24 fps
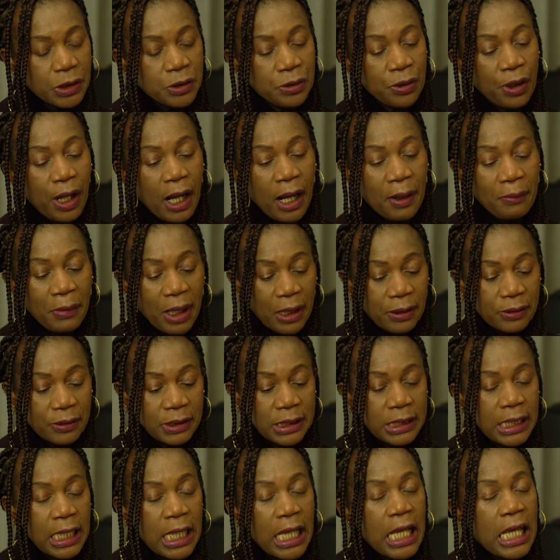to come
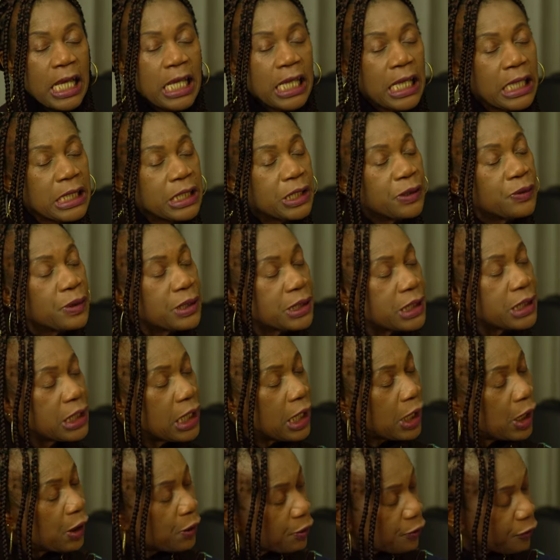out. Hence, you see
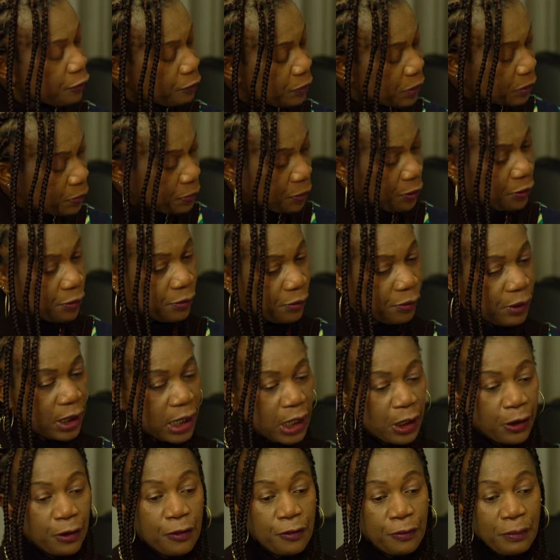a lot of people,
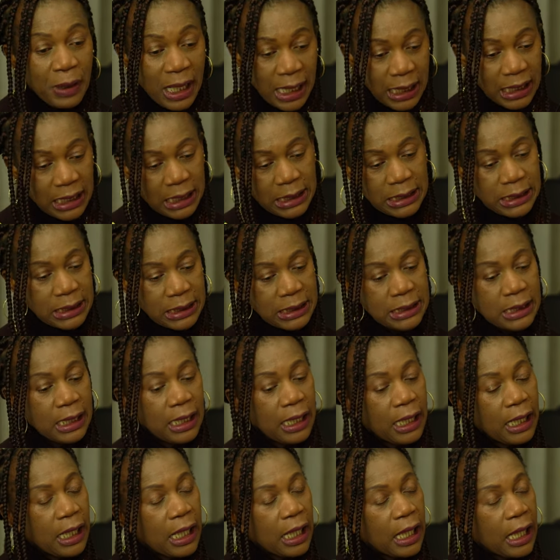a lot of mothers,
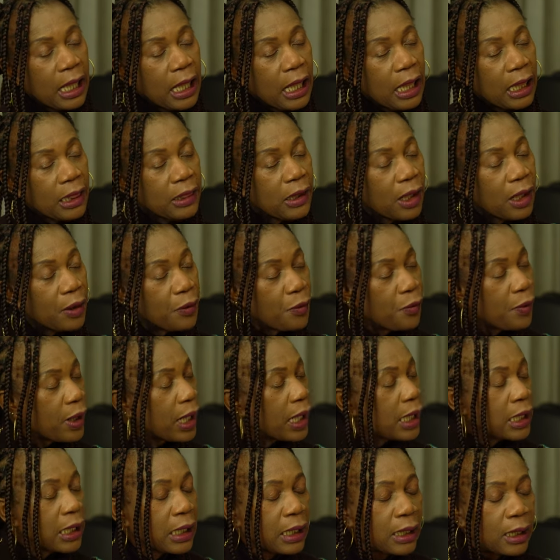they
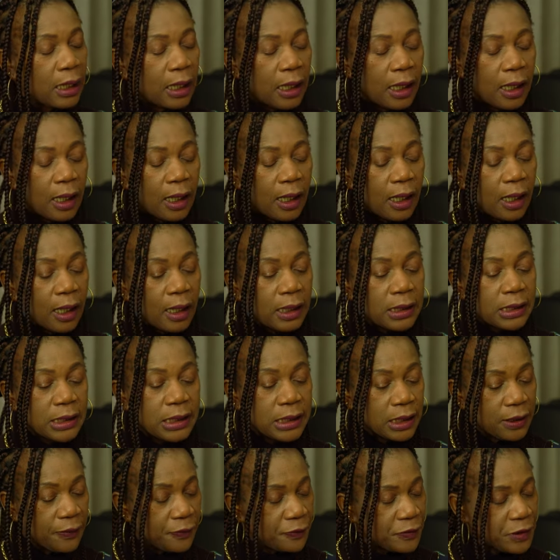work
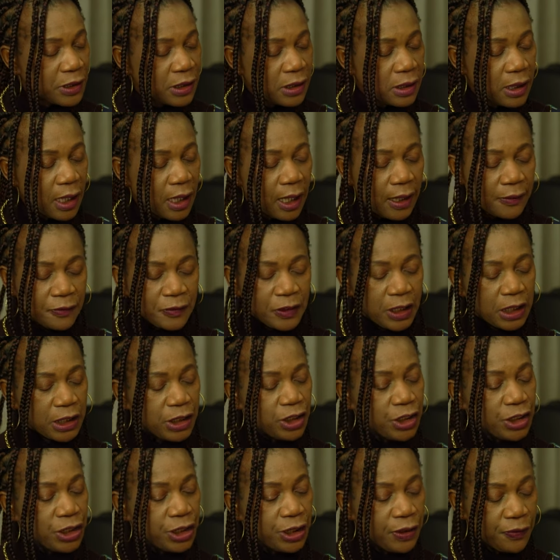shift after
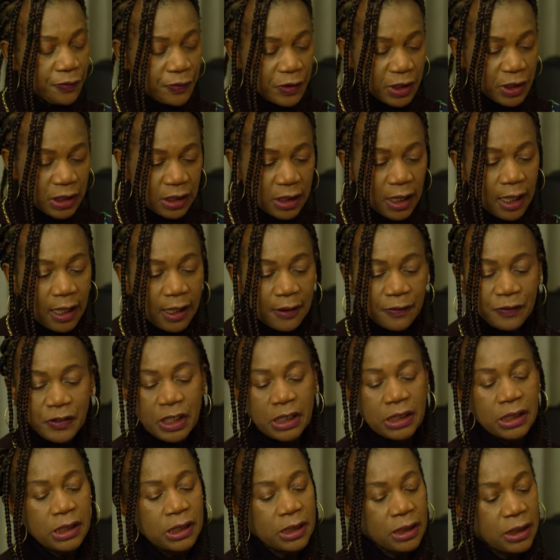shift
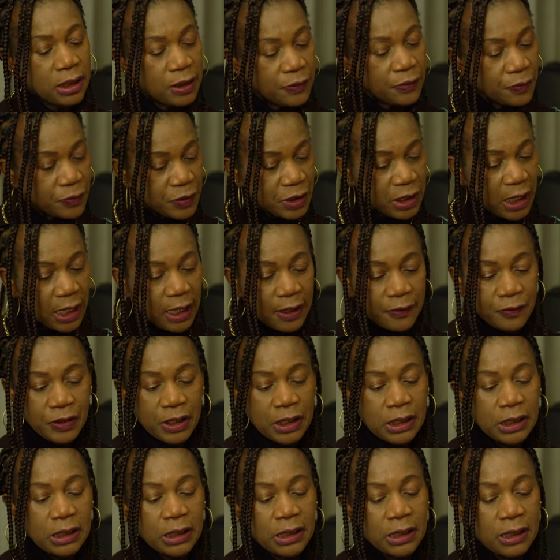after shift
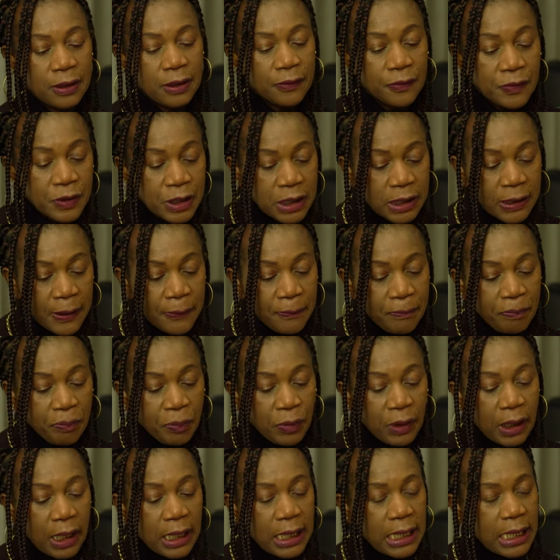after shift.
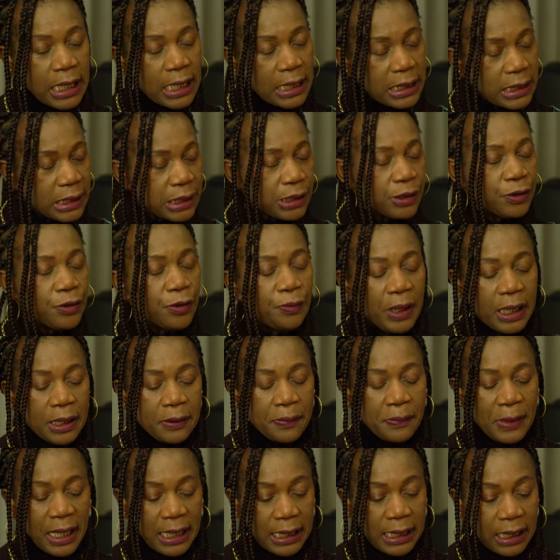Yes, you
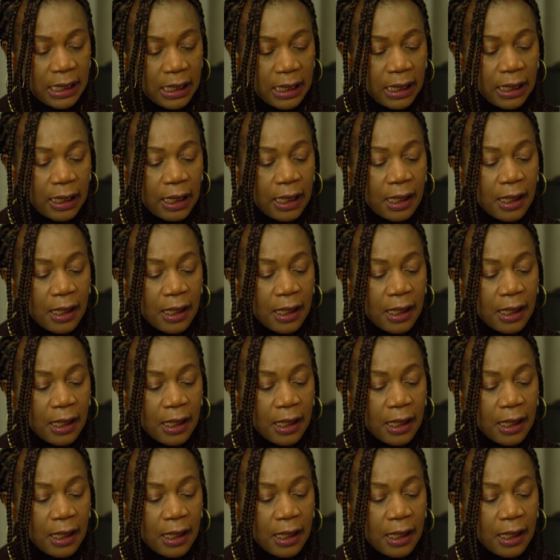make money,